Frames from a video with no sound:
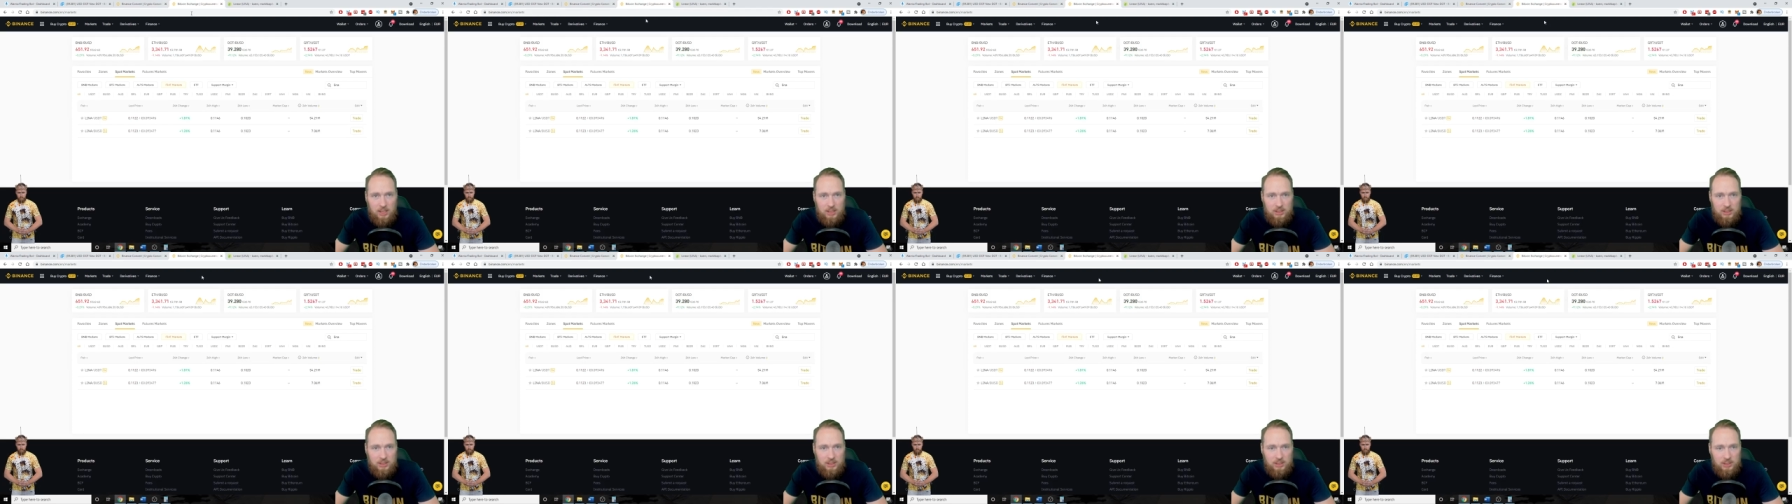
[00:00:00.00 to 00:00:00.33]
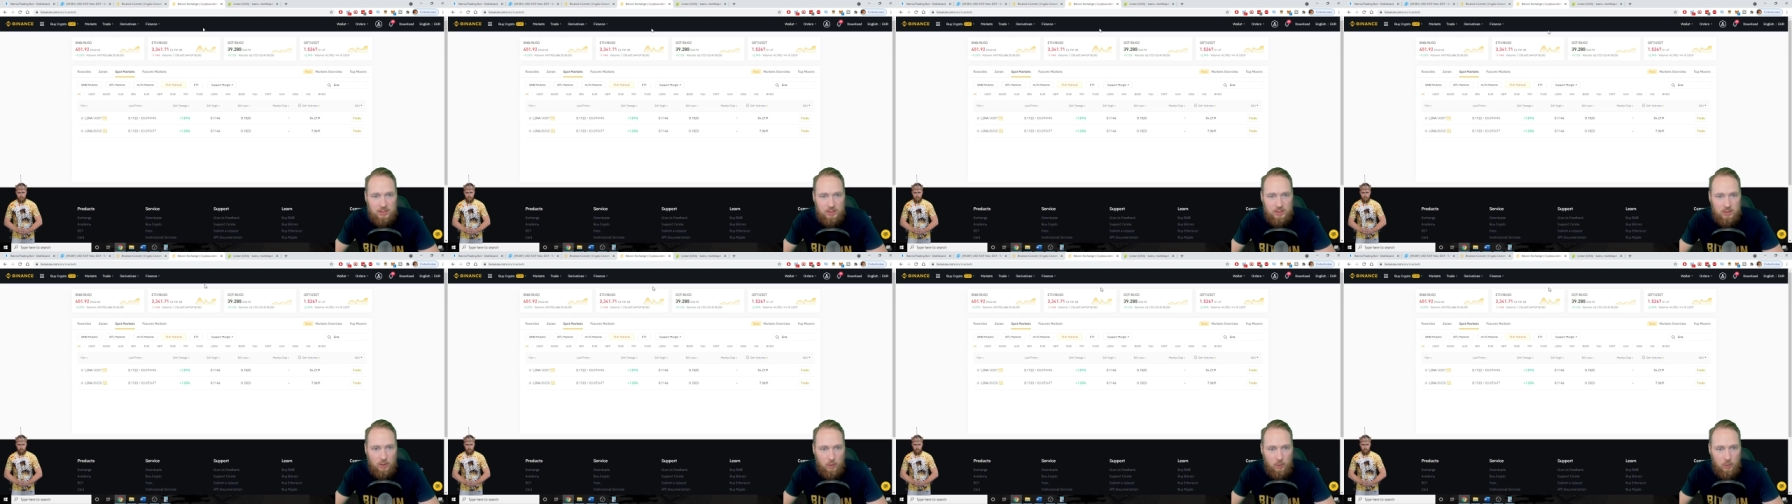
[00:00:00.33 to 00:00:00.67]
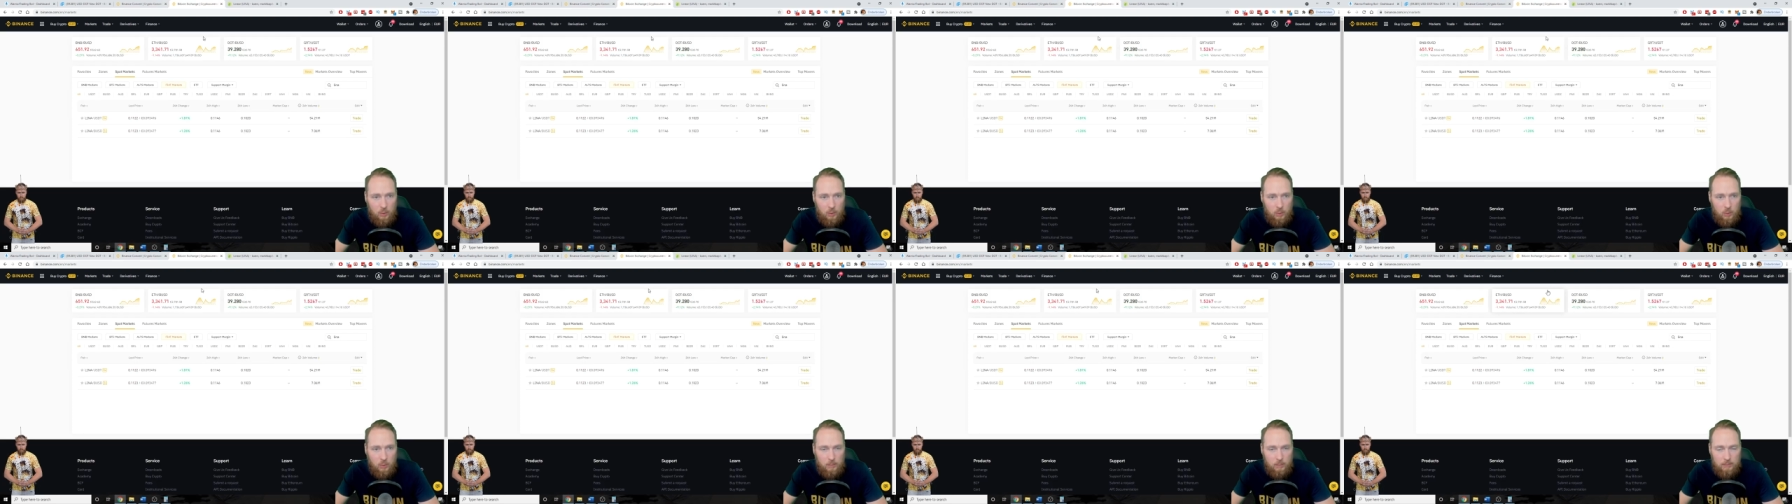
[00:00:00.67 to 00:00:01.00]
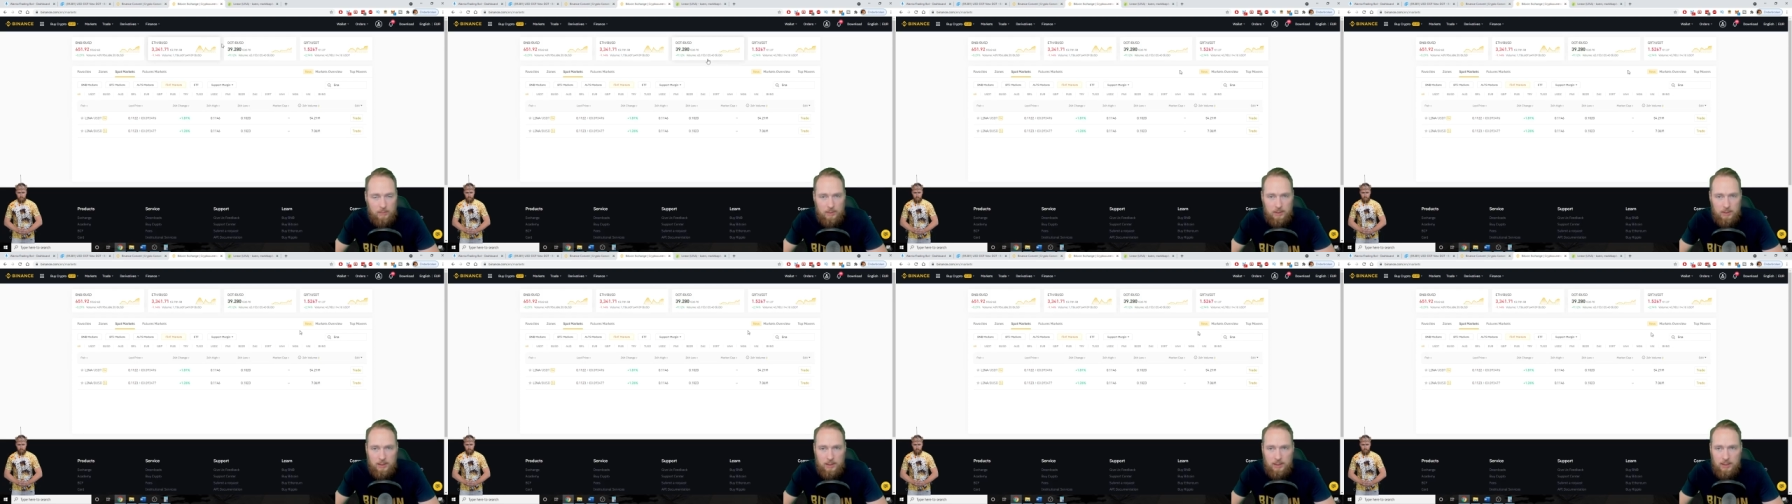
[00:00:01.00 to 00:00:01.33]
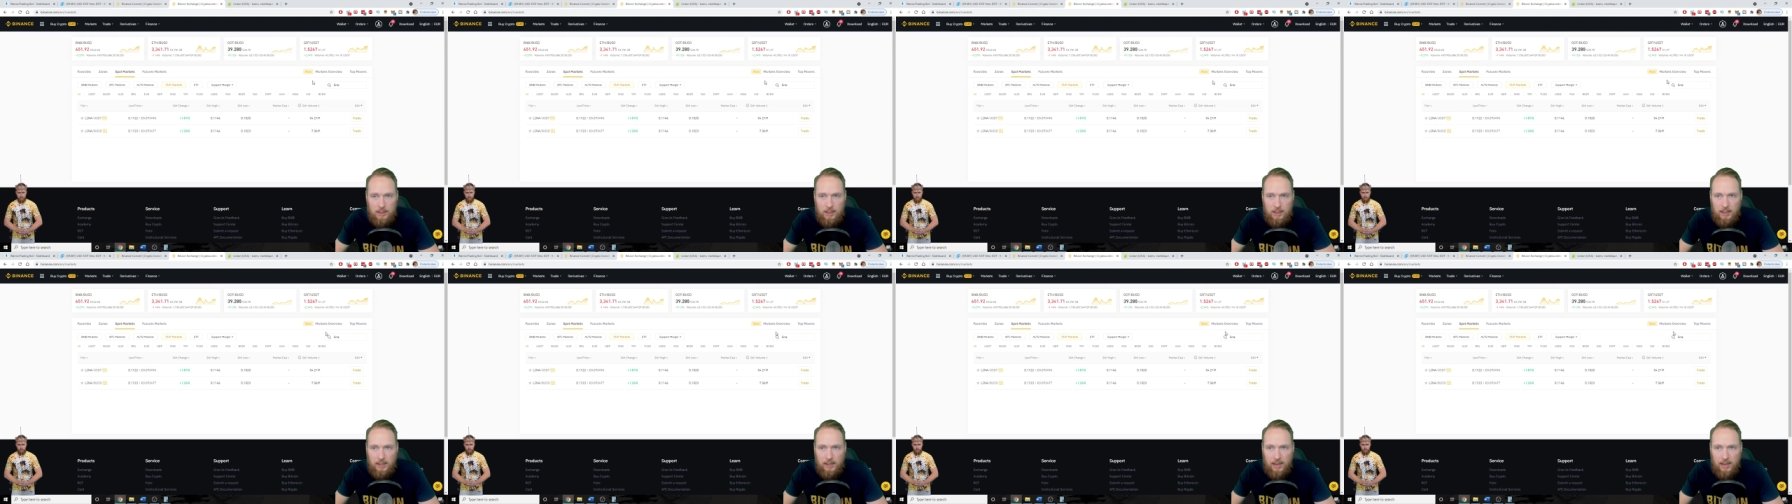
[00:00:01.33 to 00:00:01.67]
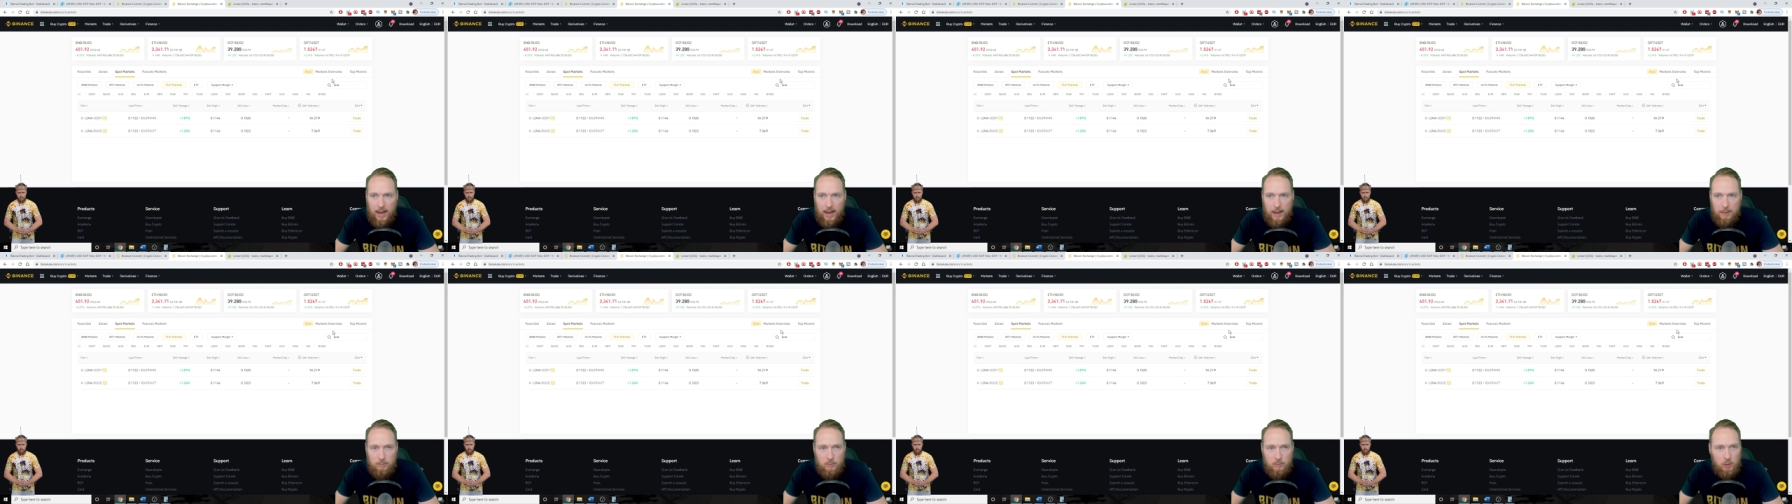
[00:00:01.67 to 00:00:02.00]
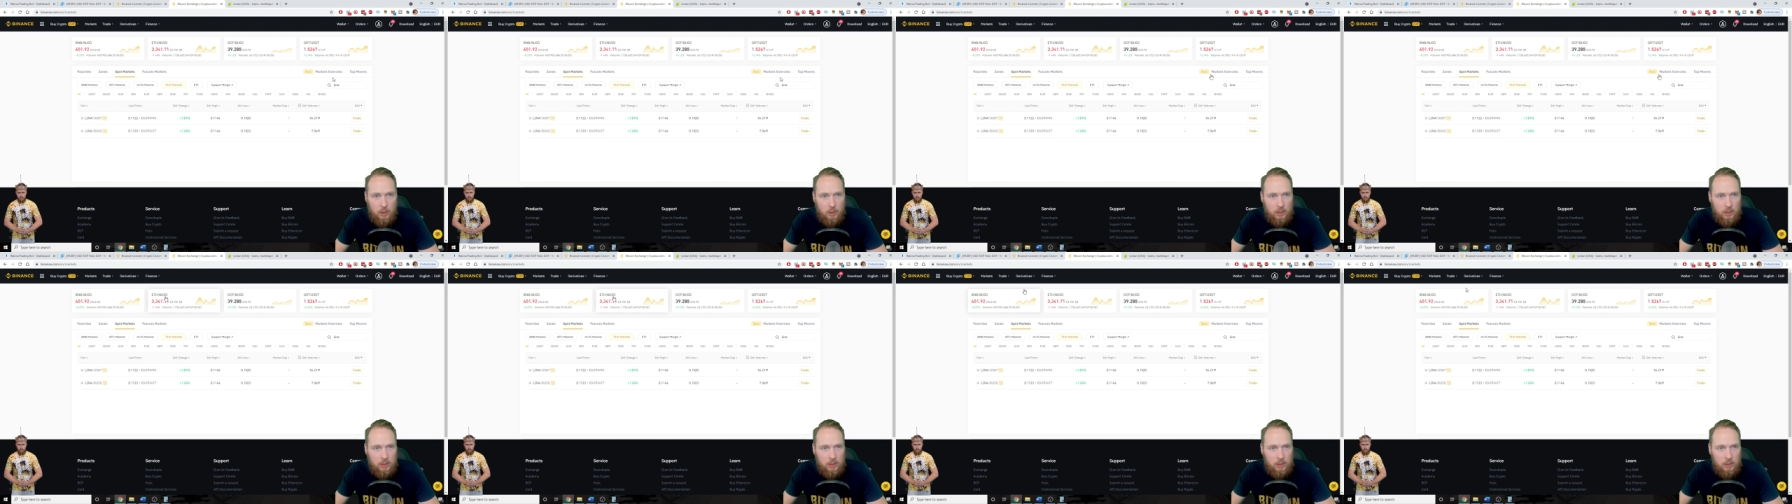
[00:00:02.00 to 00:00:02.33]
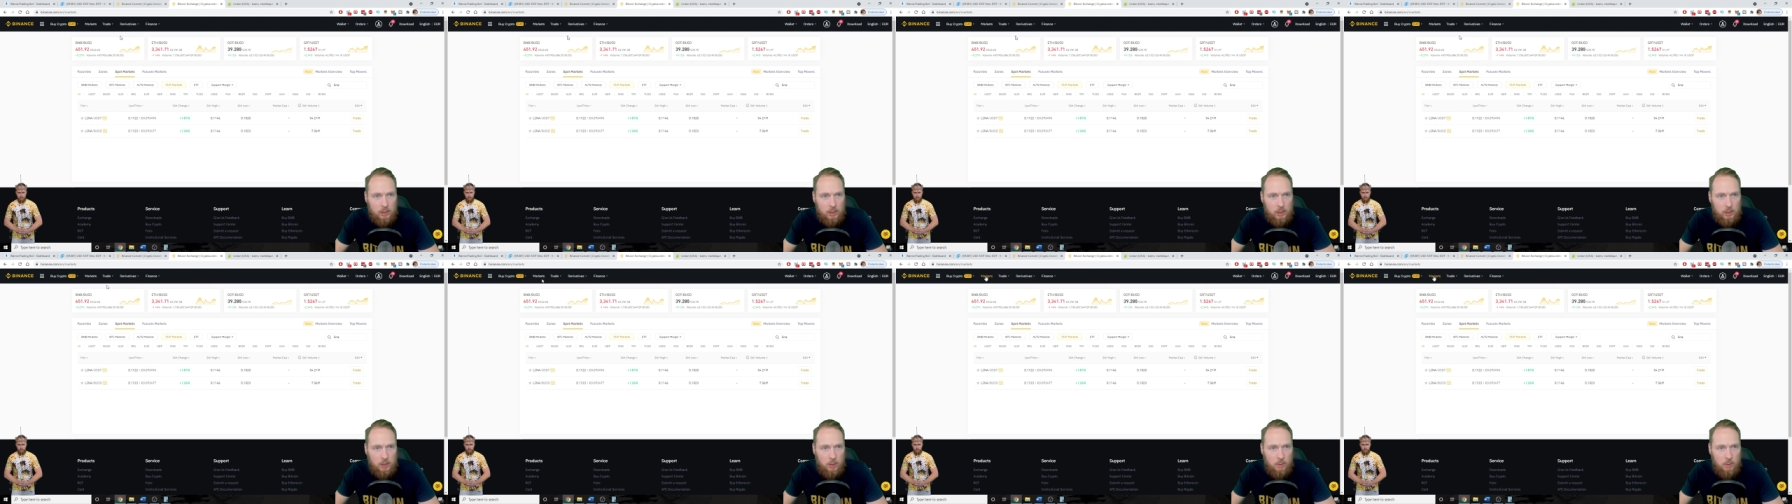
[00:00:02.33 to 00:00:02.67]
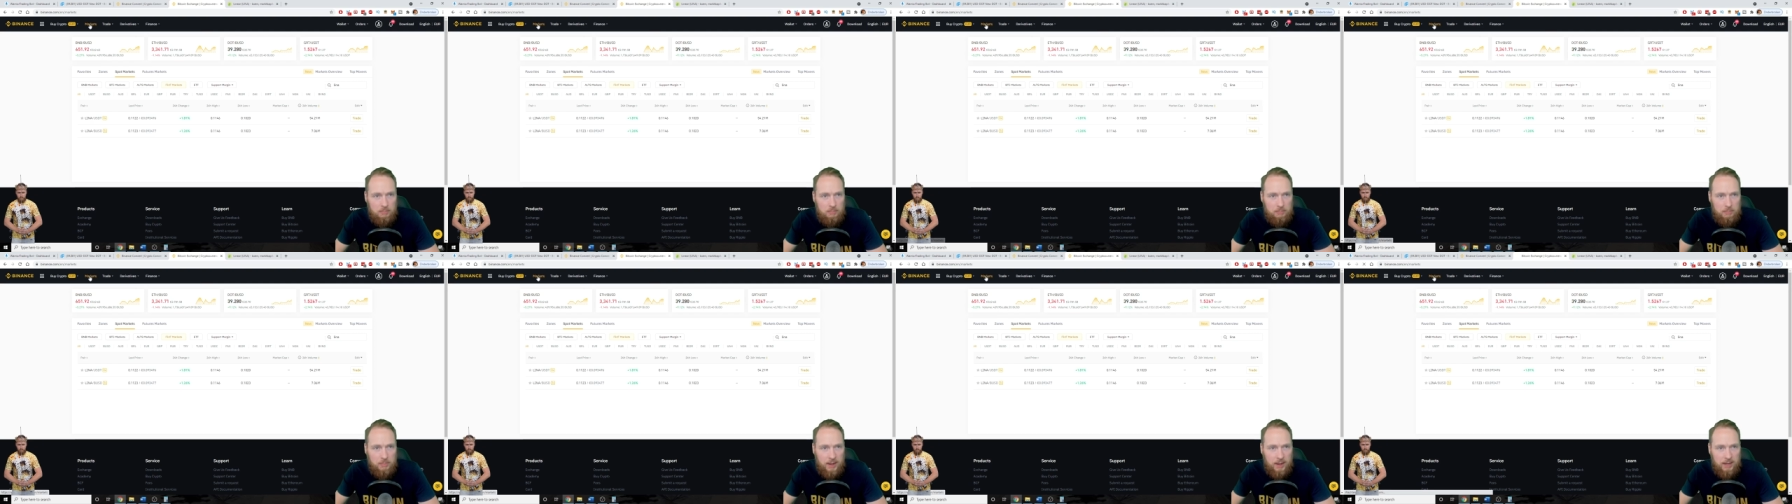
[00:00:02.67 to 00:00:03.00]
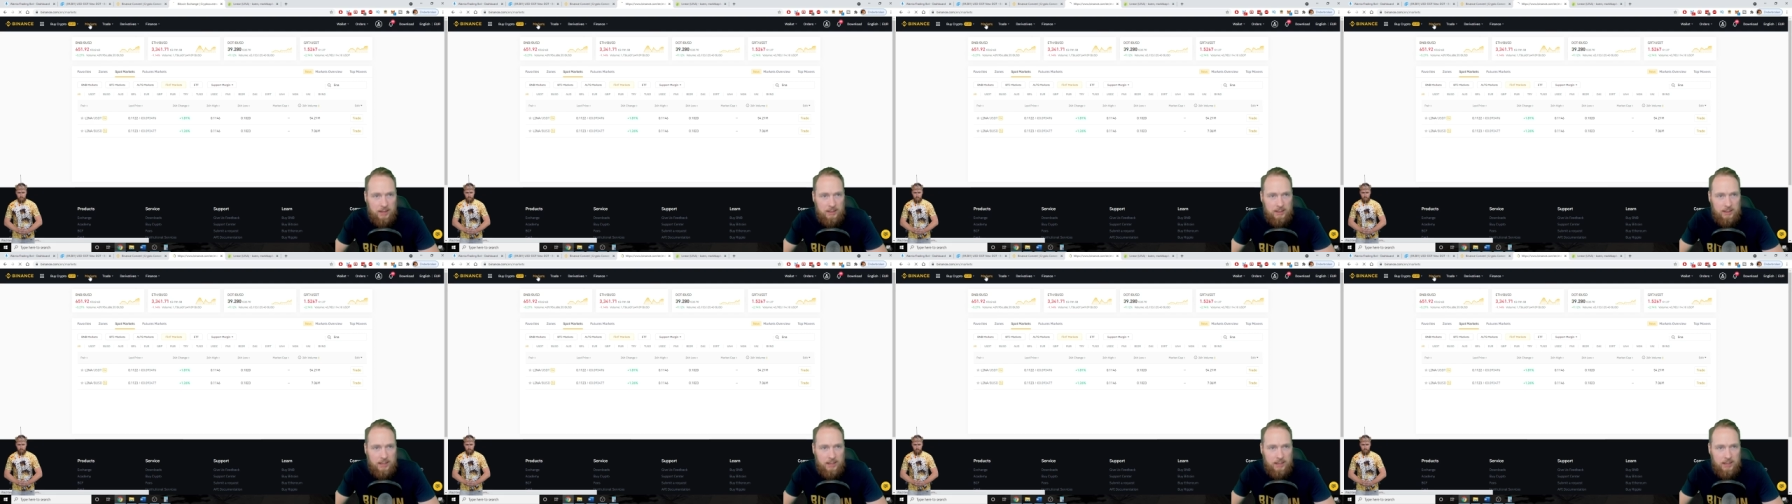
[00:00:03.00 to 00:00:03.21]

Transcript: So I'm gonna compare